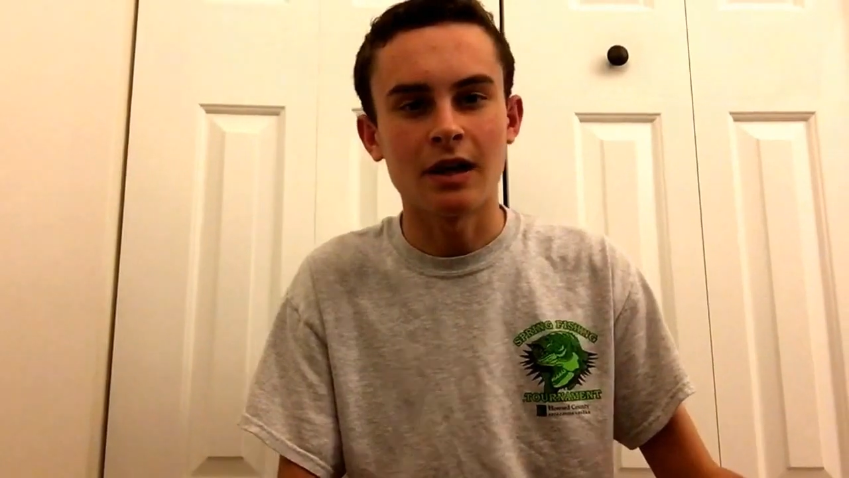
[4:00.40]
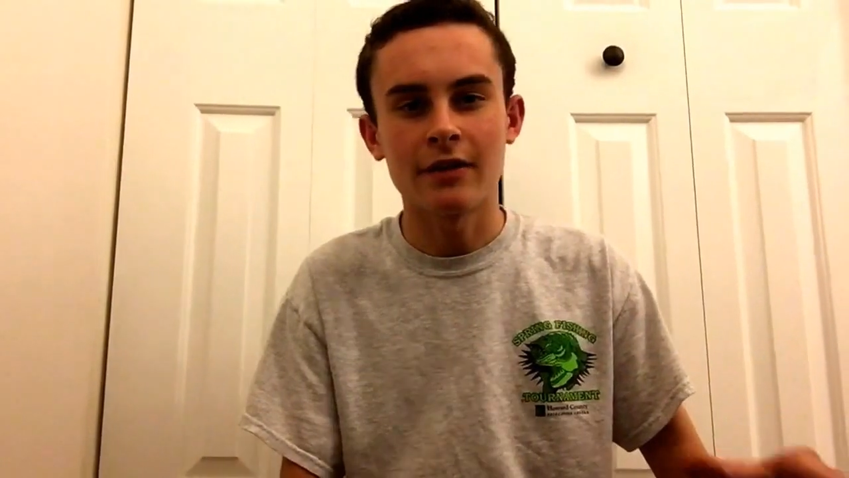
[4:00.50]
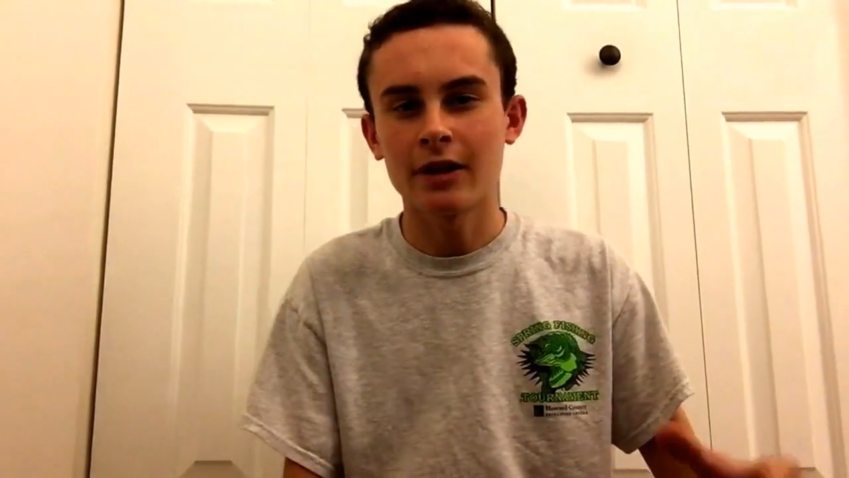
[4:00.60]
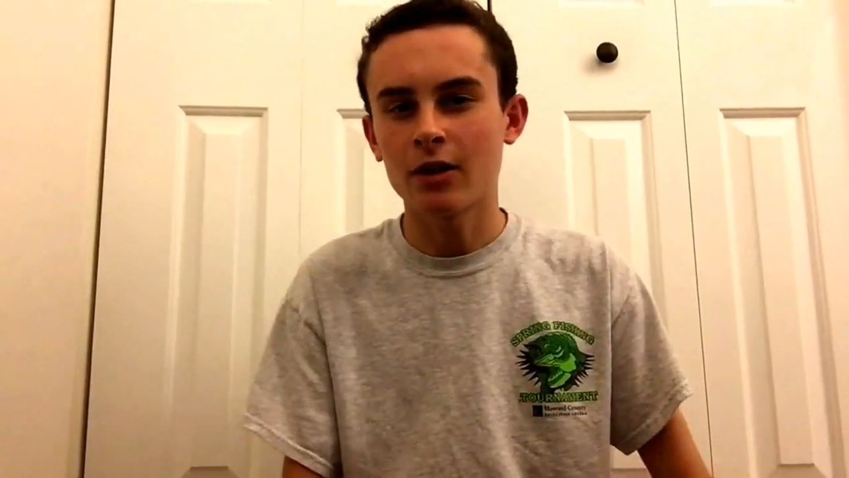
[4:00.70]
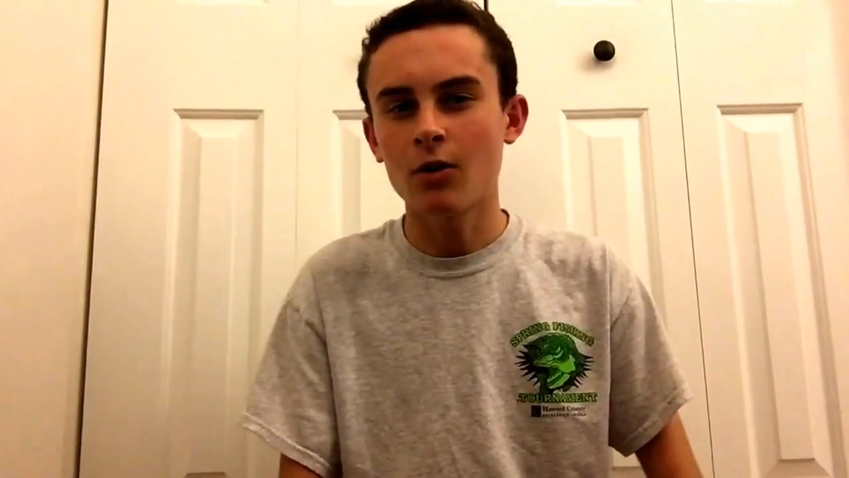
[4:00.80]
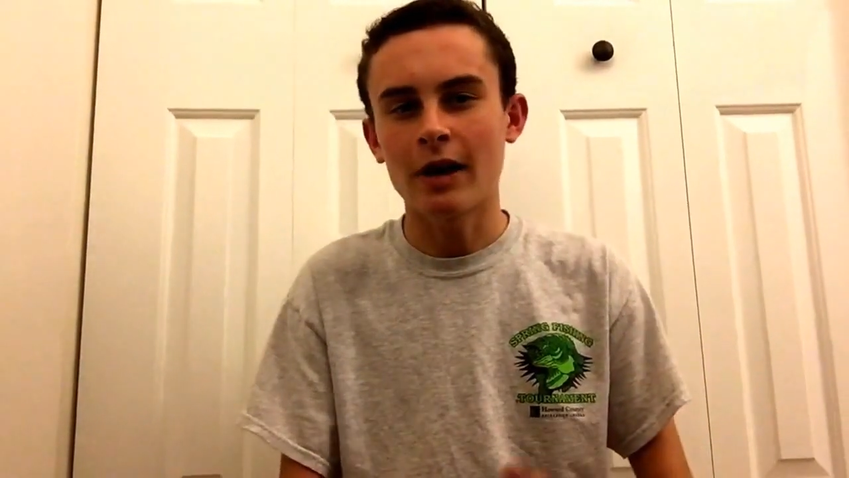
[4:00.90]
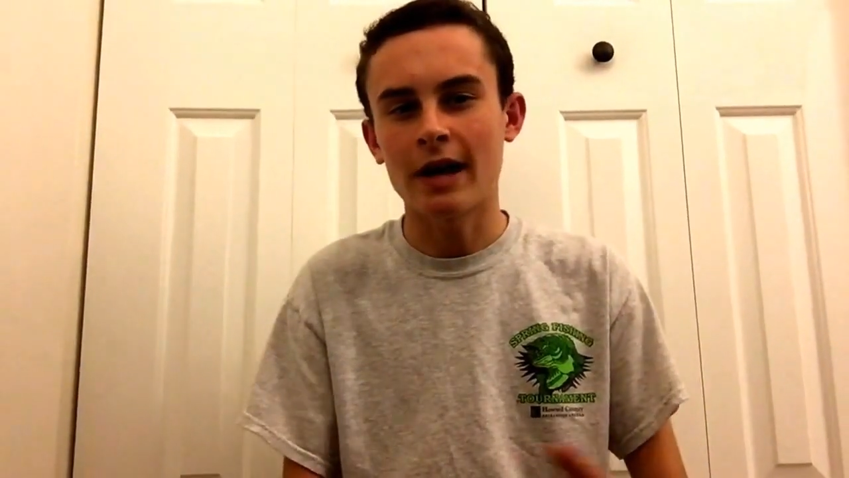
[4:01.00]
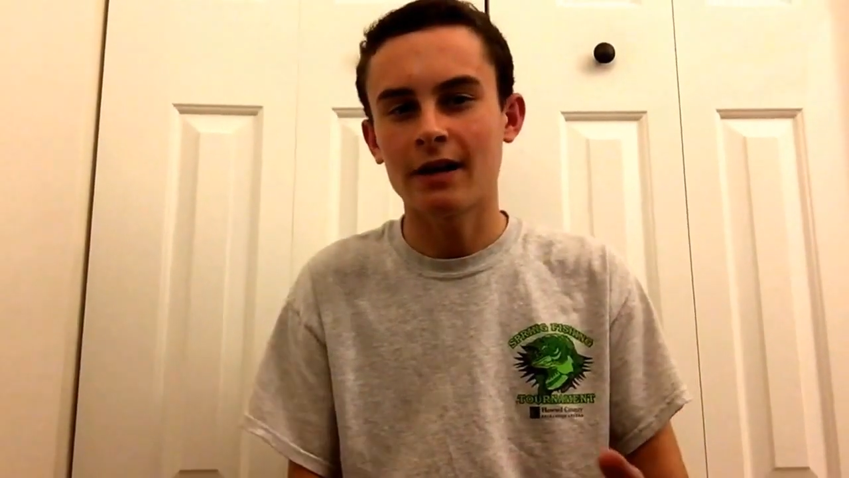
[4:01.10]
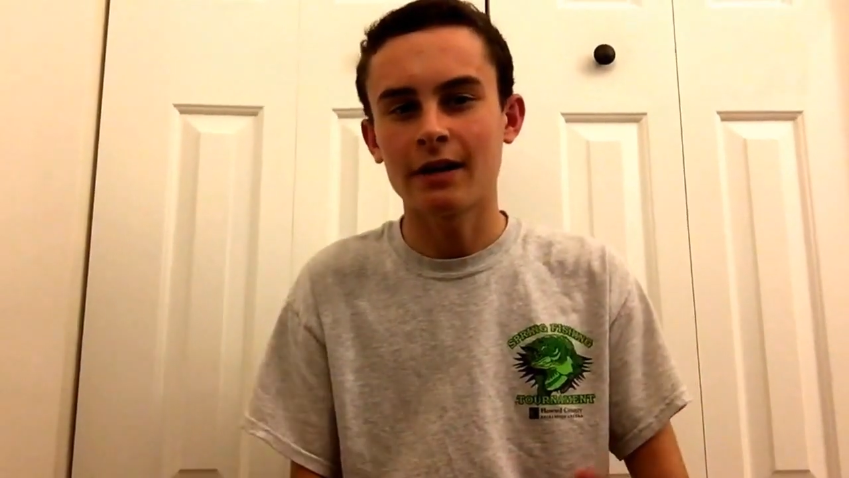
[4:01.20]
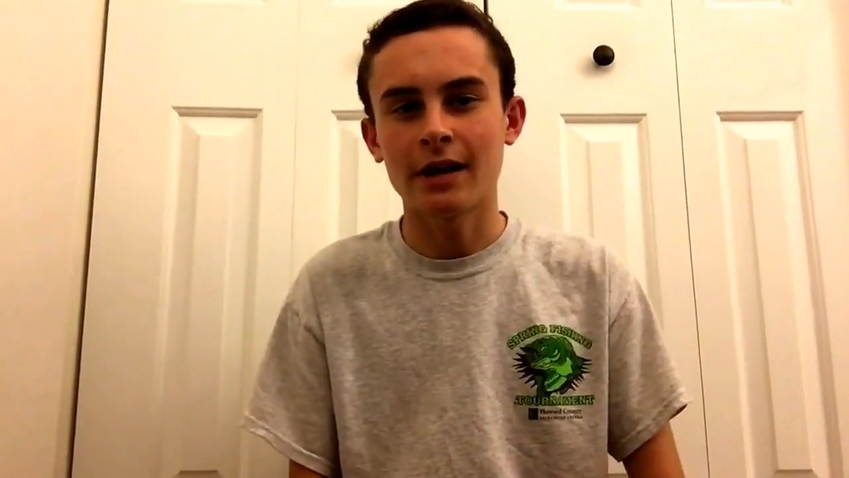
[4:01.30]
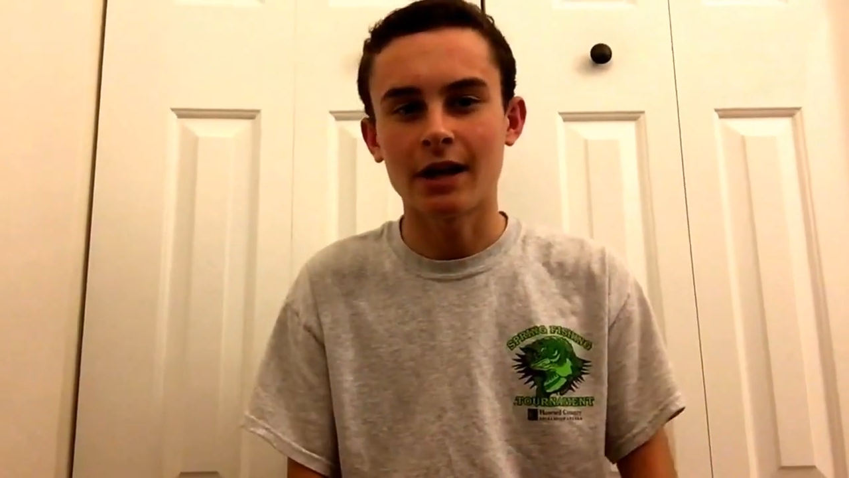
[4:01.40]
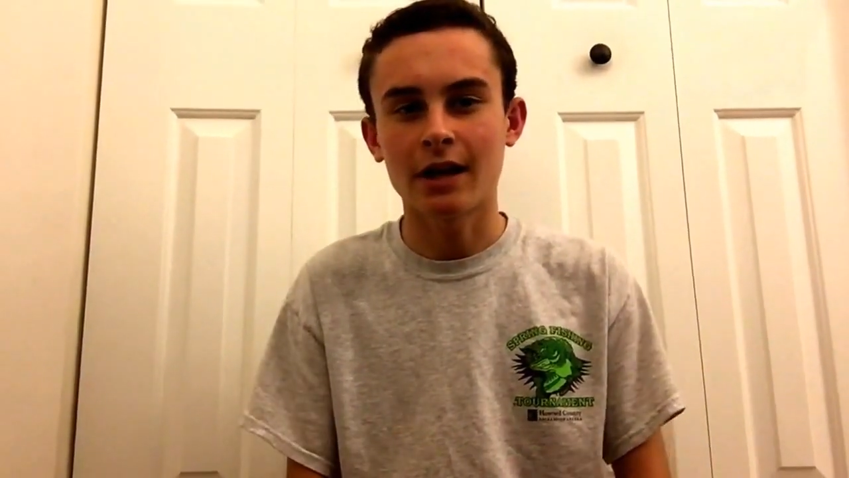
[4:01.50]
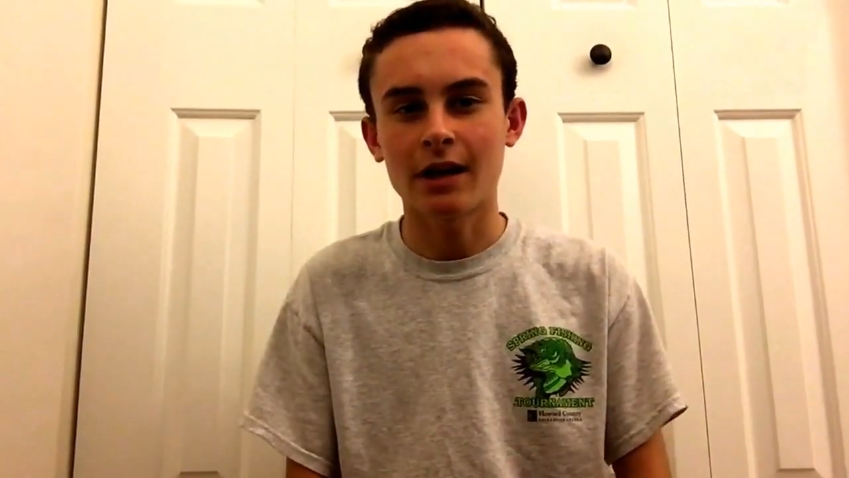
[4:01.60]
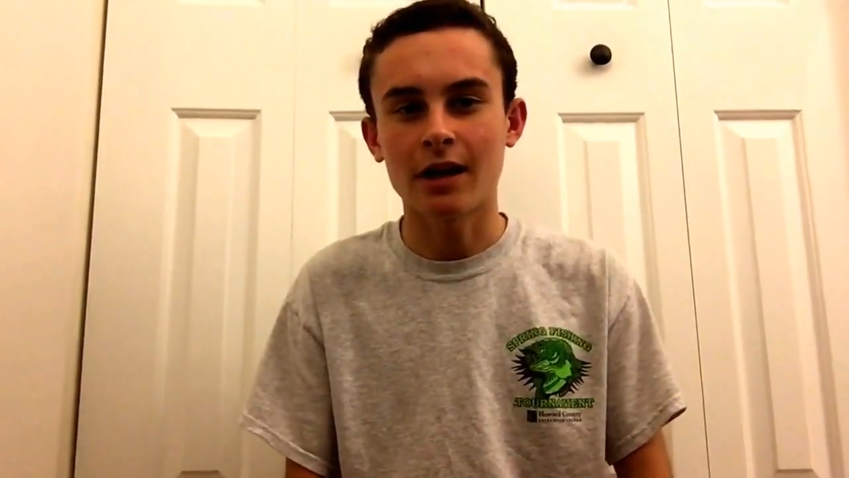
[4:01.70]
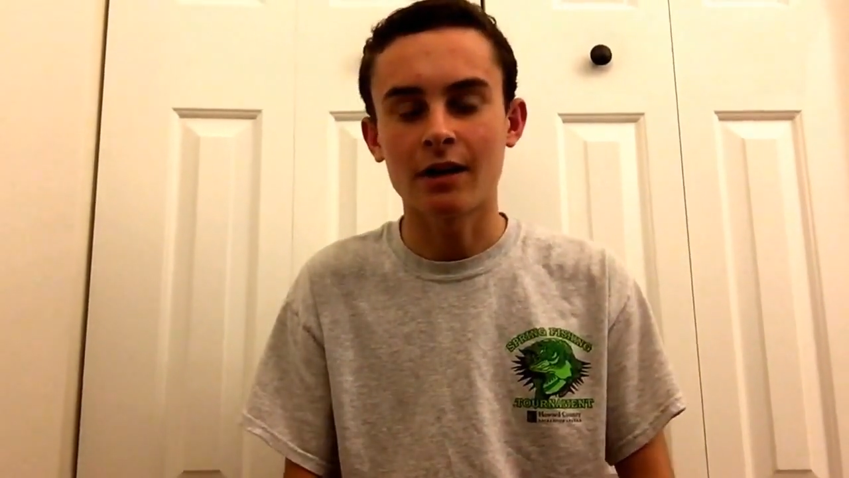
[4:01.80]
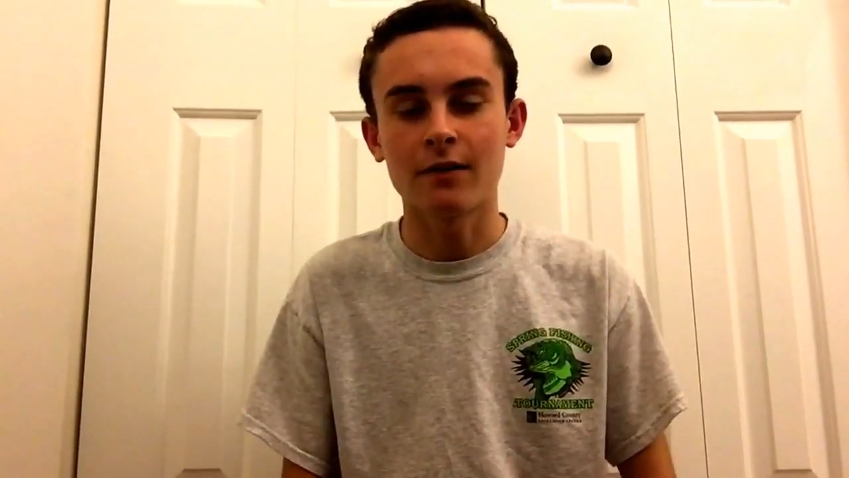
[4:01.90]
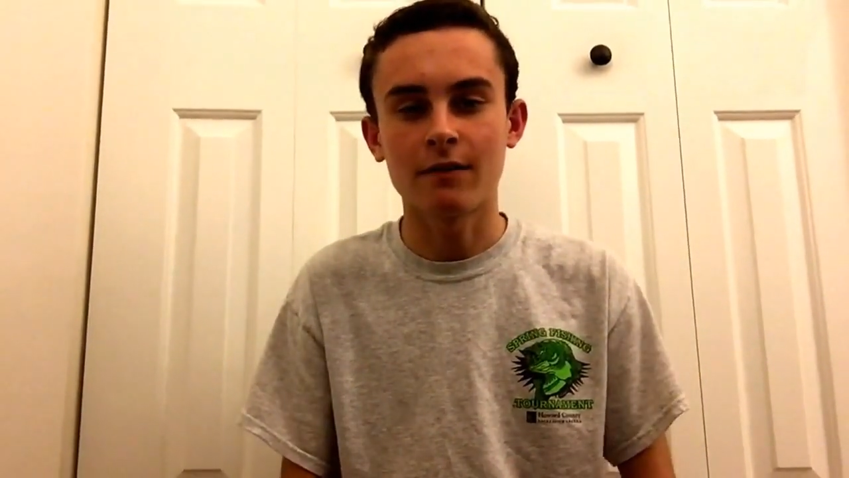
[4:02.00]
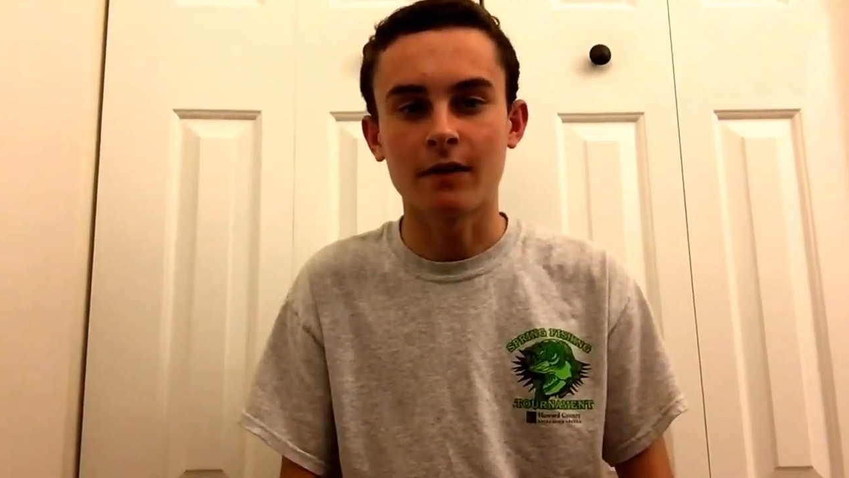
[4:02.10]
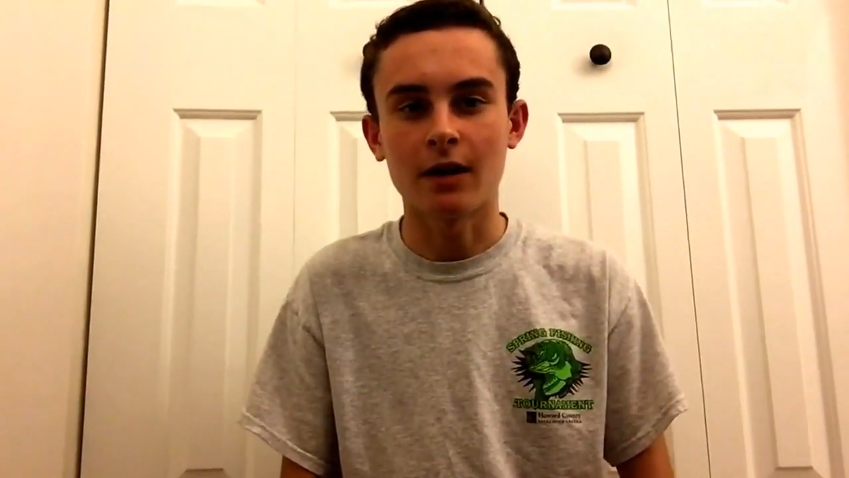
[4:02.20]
They go hand in hand, kind of.